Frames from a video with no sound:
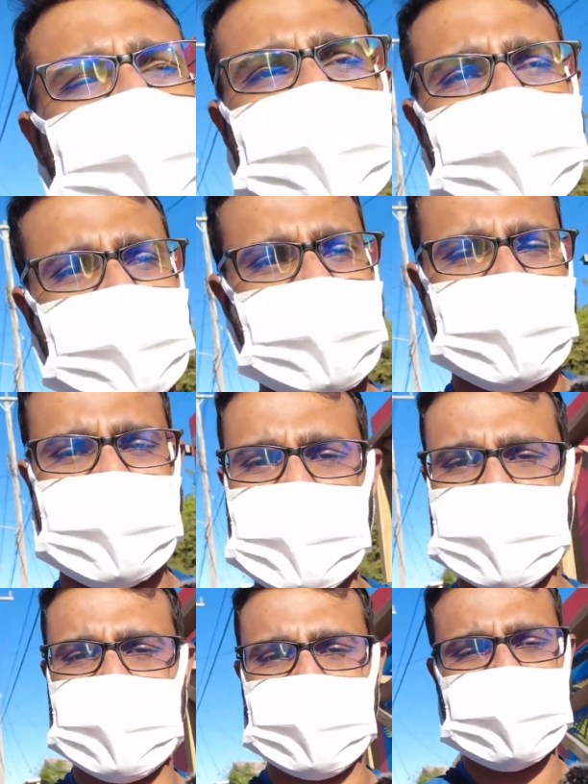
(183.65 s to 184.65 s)
sure that you're carrying
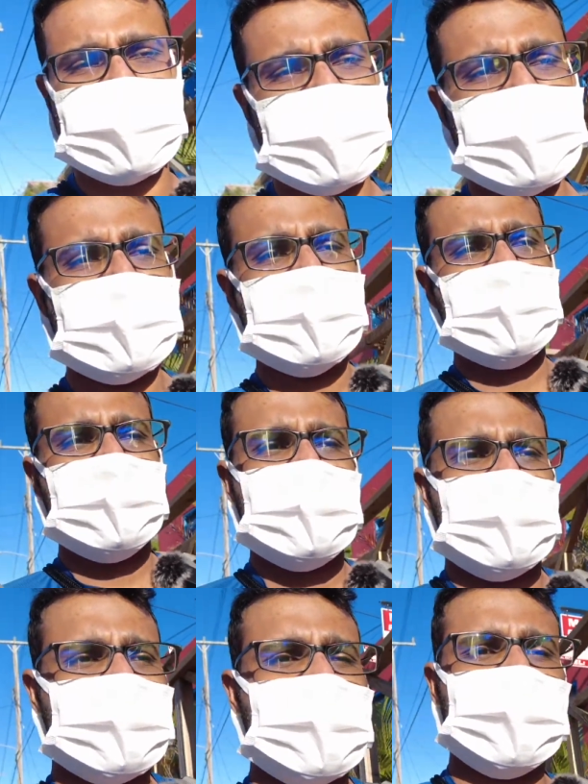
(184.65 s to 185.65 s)
your change
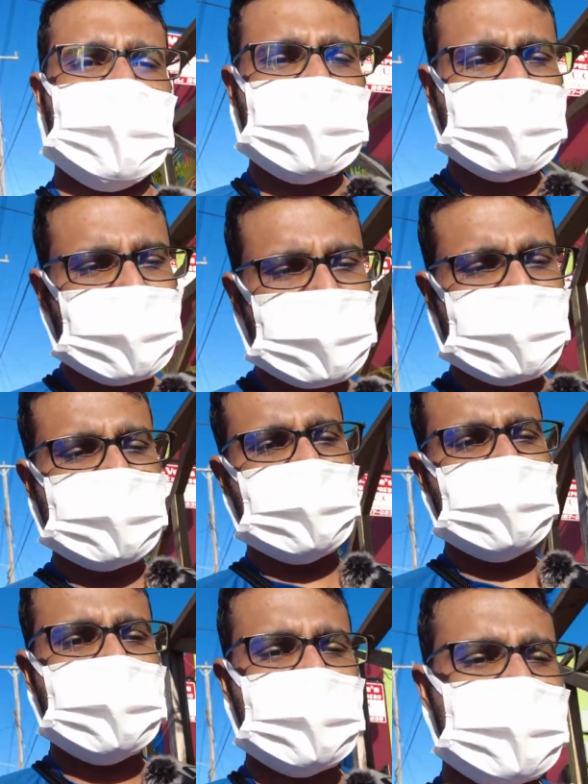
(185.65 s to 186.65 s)
of three dollars fifty
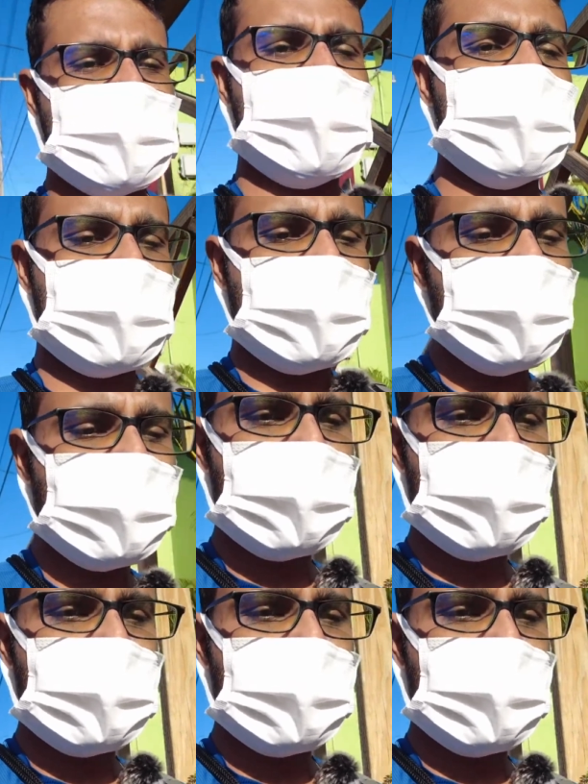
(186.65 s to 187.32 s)
cent uh,